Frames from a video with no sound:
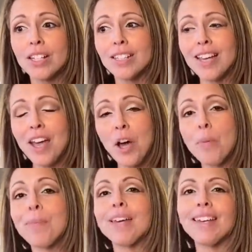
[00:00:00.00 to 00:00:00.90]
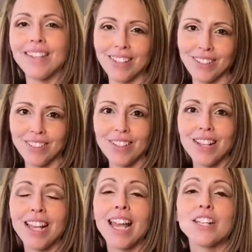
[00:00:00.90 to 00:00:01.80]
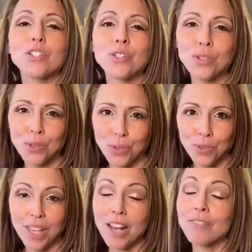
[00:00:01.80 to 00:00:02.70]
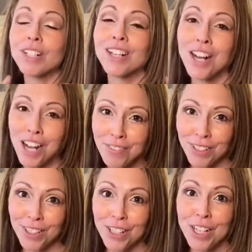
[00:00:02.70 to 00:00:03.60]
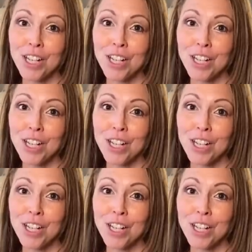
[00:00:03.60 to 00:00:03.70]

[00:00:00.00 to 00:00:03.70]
to help heal and soothe and recover